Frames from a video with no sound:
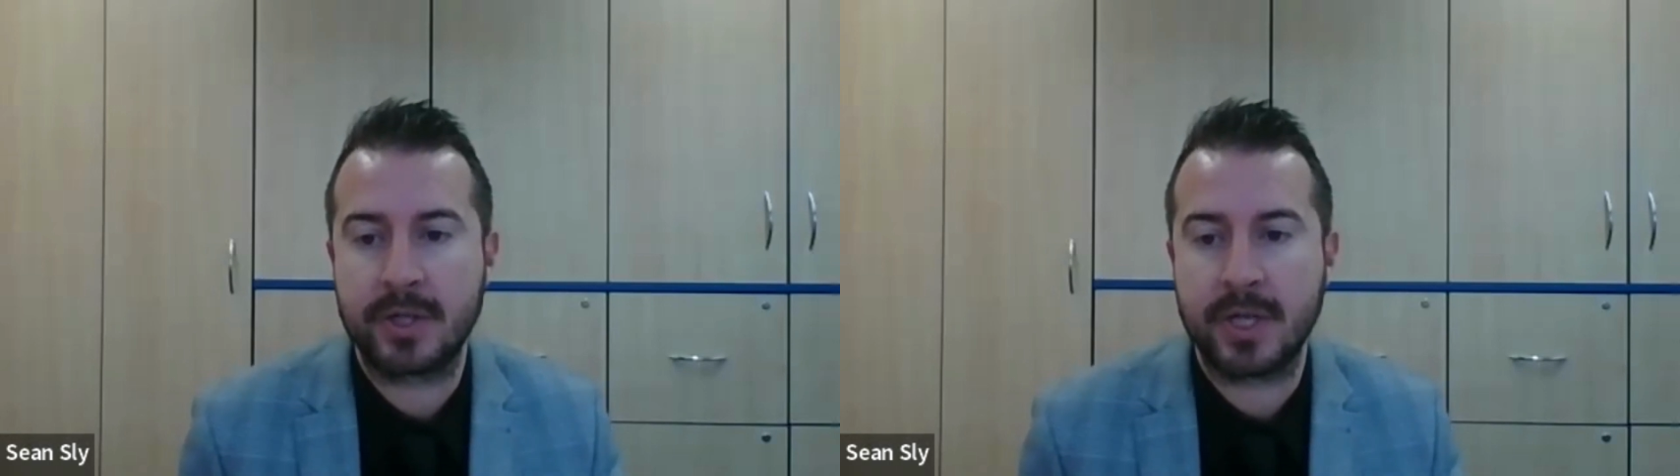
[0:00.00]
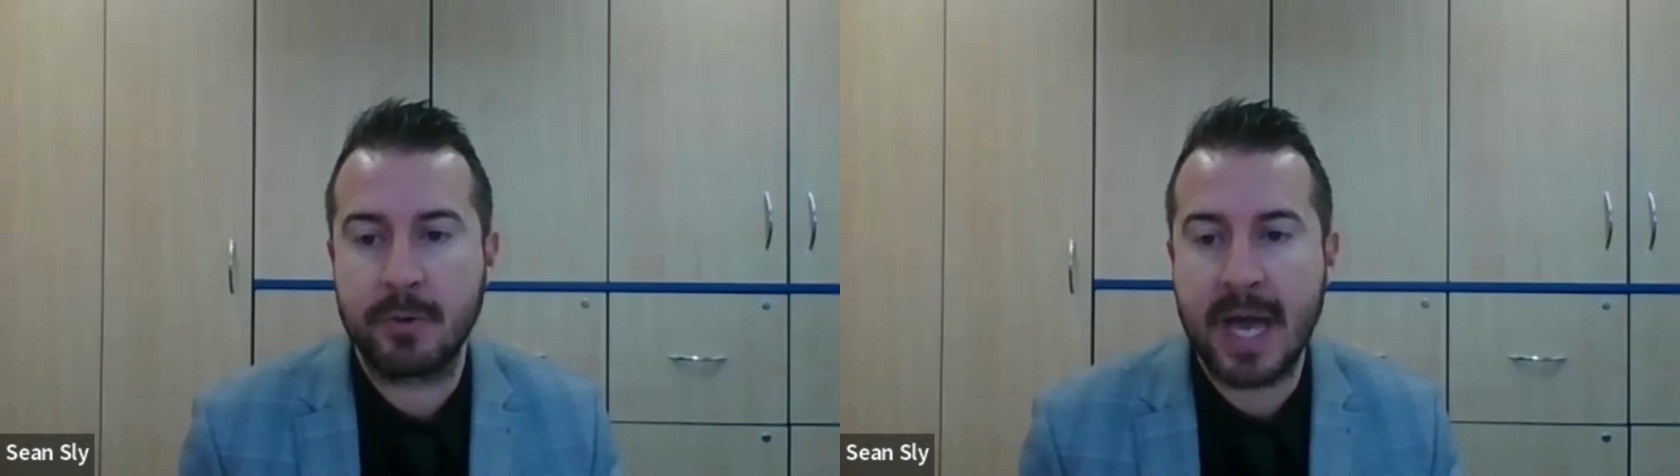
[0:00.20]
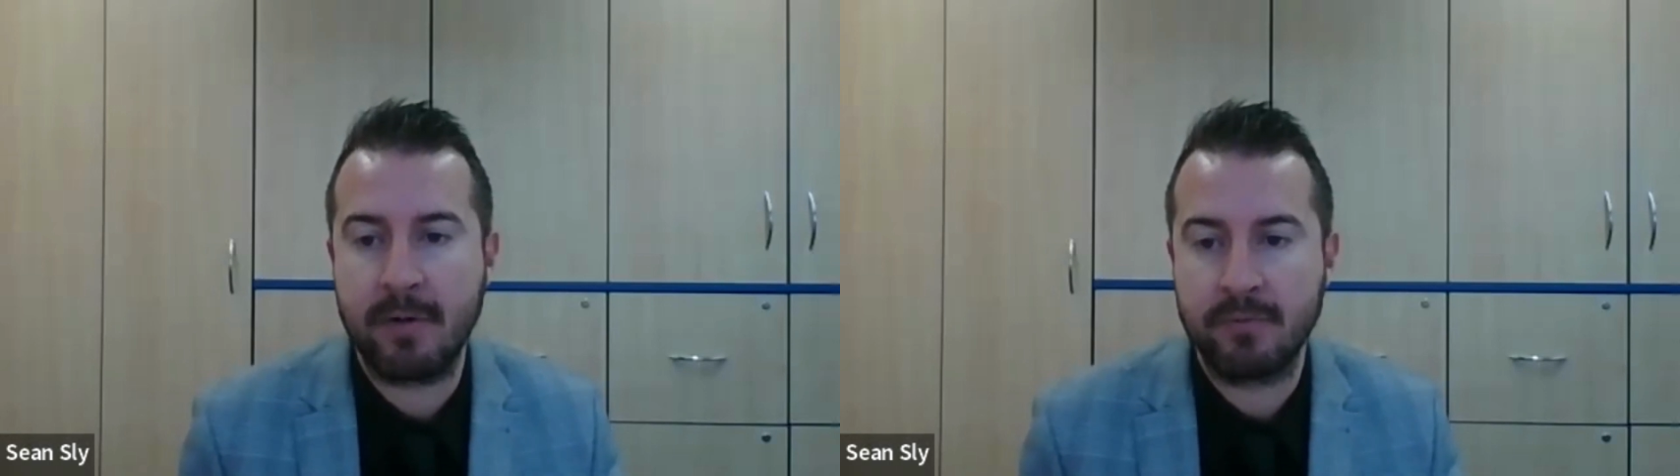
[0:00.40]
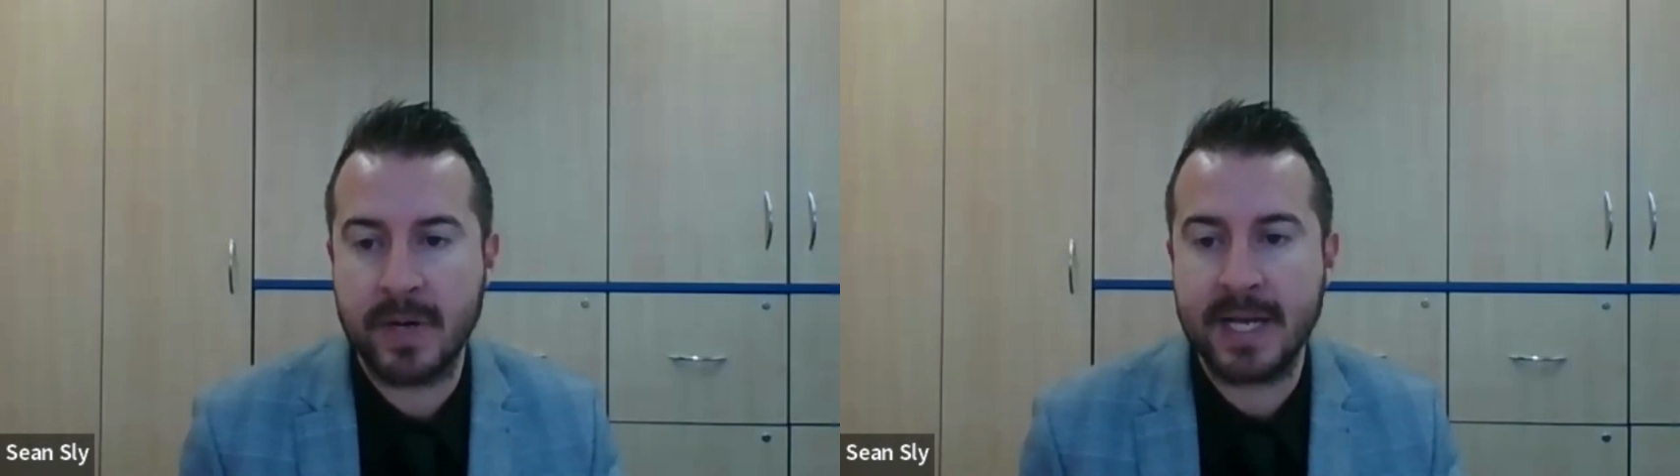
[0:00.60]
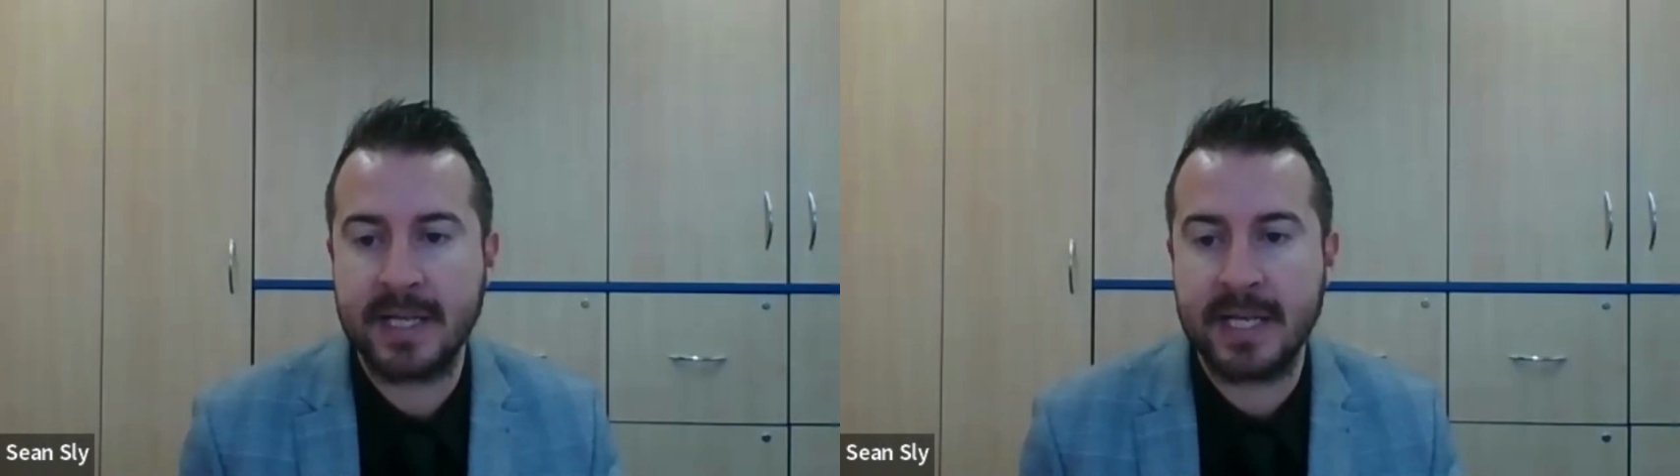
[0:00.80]
So yeah, a
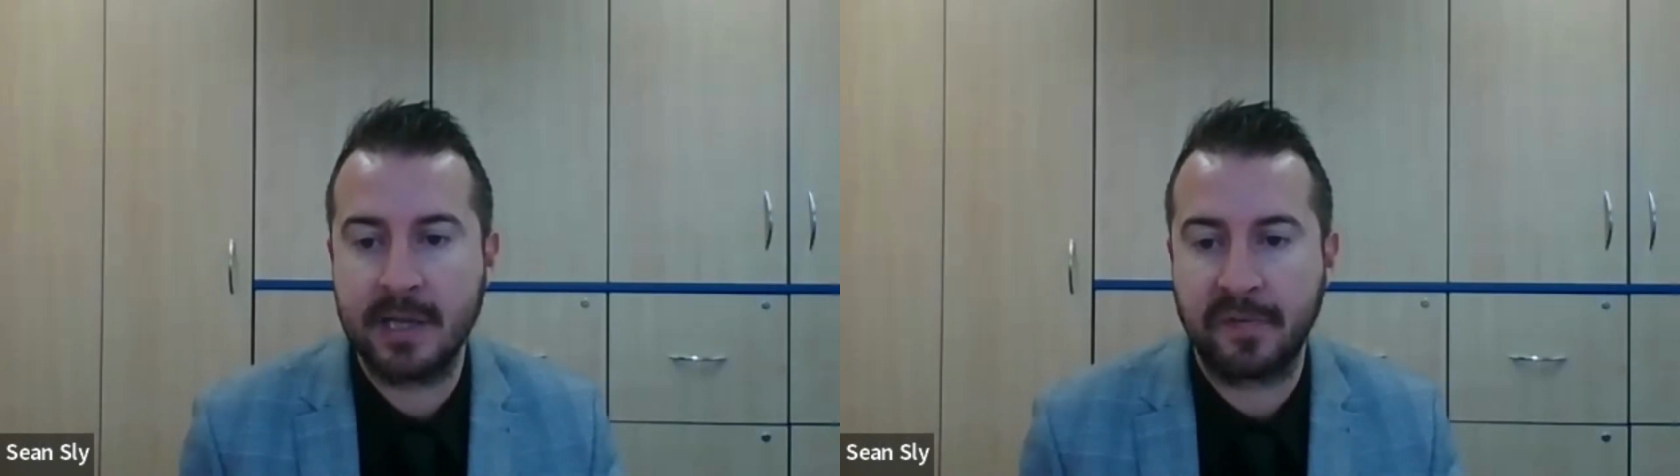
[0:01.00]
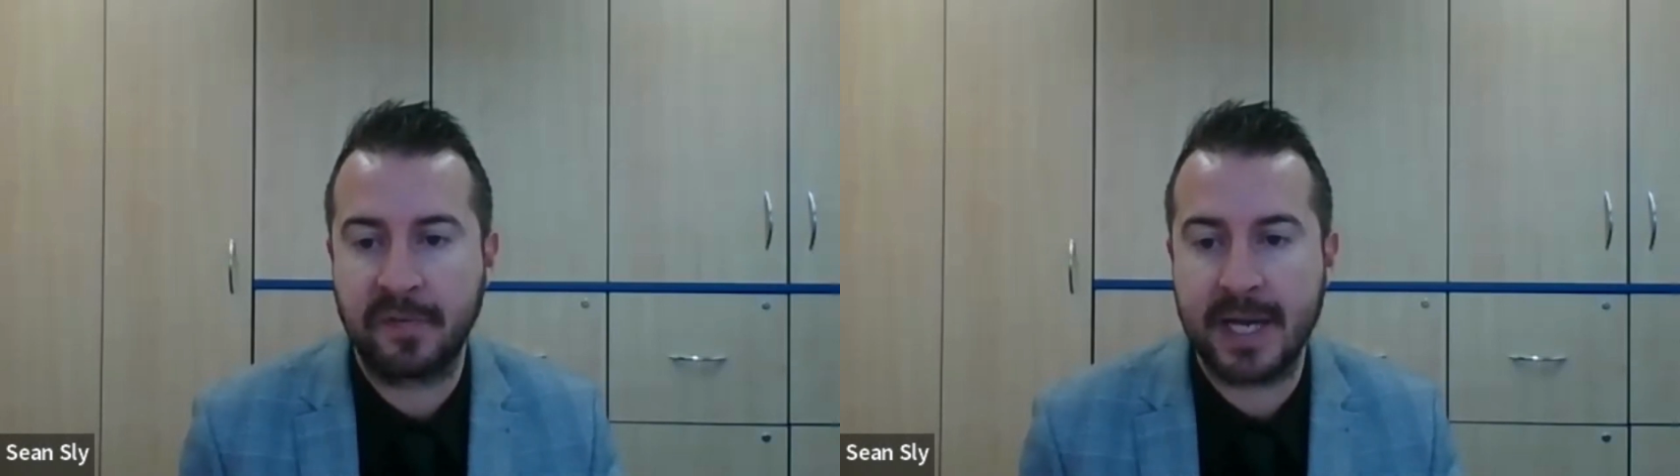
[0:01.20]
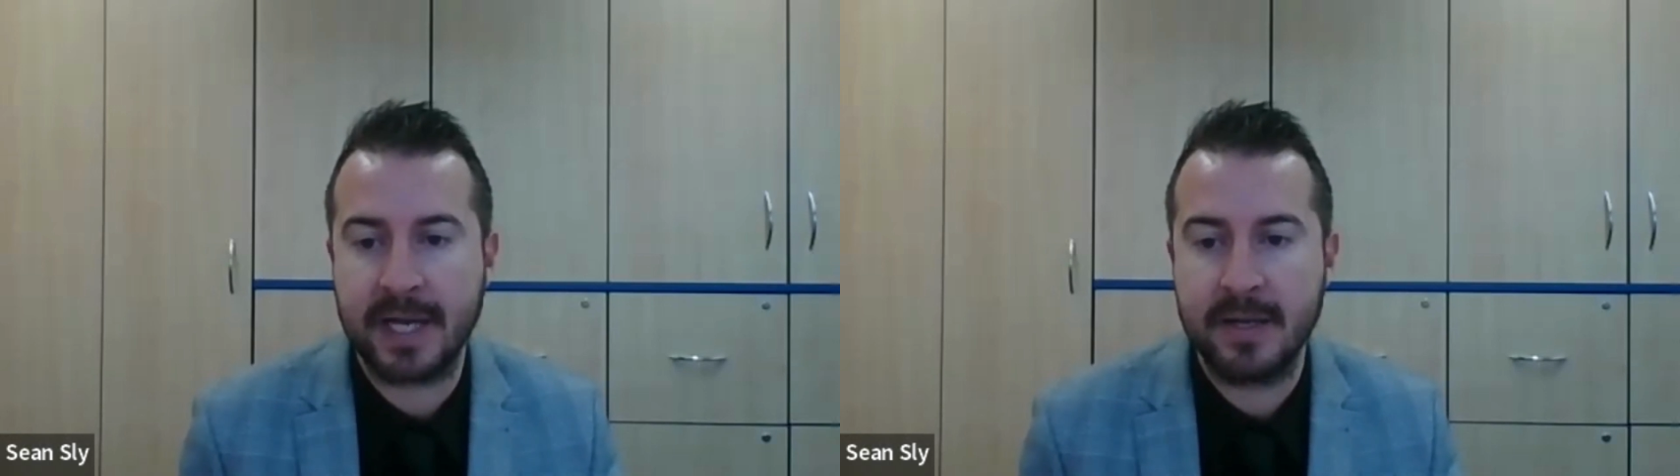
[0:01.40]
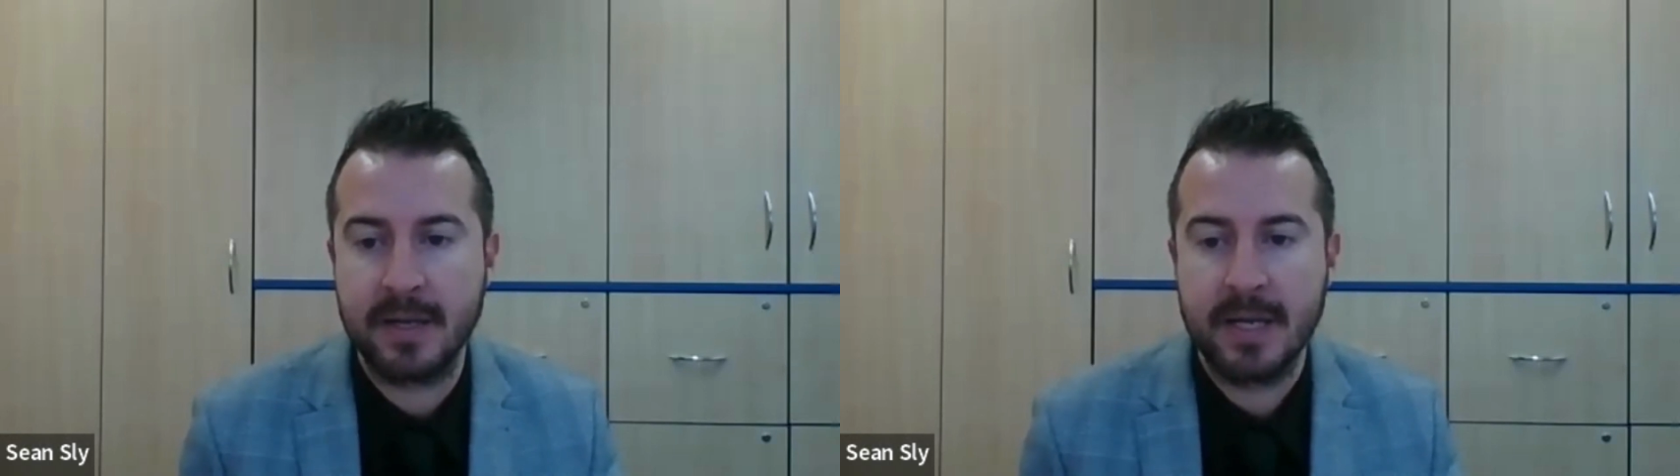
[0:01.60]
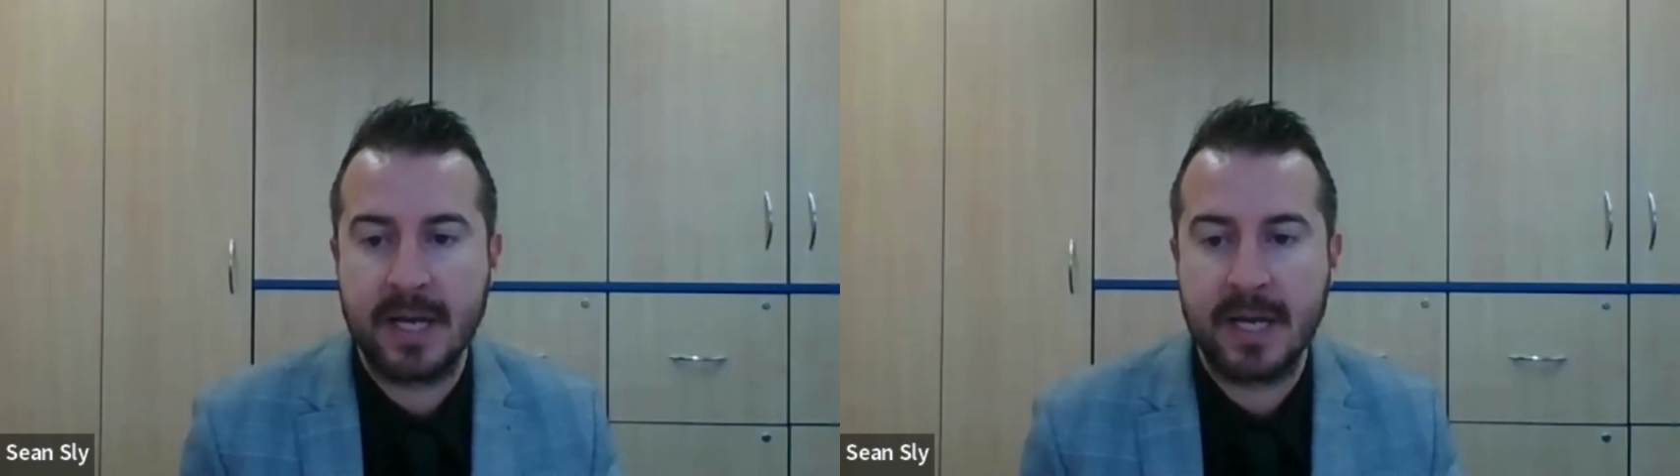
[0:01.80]
really lovely